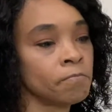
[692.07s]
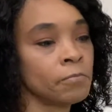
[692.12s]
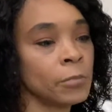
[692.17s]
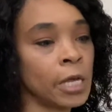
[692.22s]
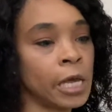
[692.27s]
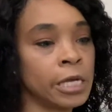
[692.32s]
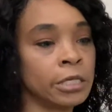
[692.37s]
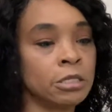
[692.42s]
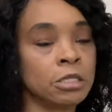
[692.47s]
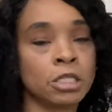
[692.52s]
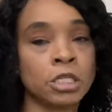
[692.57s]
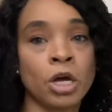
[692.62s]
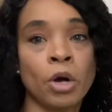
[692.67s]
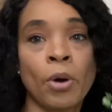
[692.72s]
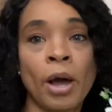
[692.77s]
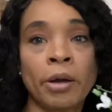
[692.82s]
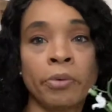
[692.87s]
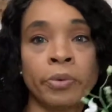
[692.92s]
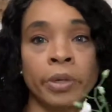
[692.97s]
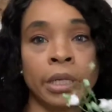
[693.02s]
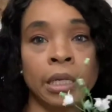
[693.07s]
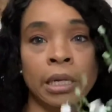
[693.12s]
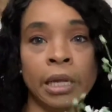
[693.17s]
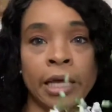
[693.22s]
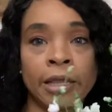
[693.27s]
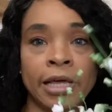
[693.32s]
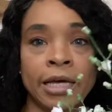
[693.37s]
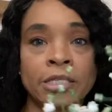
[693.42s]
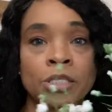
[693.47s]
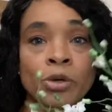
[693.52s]
And so I really like
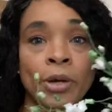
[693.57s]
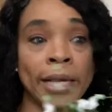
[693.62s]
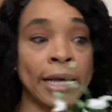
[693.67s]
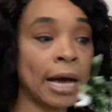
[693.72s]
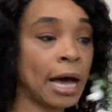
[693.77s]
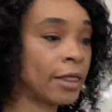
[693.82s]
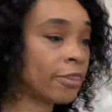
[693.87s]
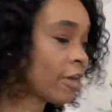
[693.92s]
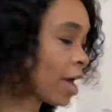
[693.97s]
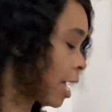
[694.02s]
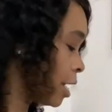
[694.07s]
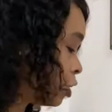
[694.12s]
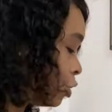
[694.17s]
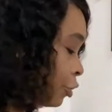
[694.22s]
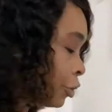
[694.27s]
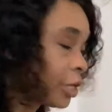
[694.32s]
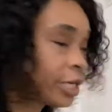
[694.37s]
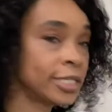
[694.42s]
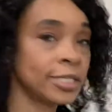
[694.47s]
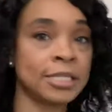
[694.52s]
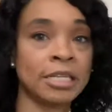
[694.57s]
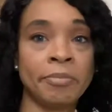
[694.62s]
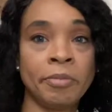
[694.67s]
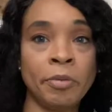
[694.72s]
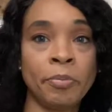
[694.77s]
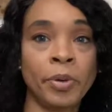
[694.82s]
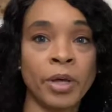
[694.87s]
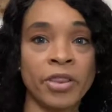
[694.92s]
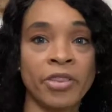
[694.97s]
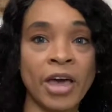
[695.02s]
that. So I got that, and you're going to see me
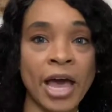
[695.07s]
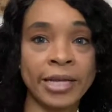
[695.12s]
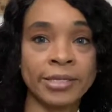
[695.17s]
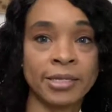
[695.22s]
put that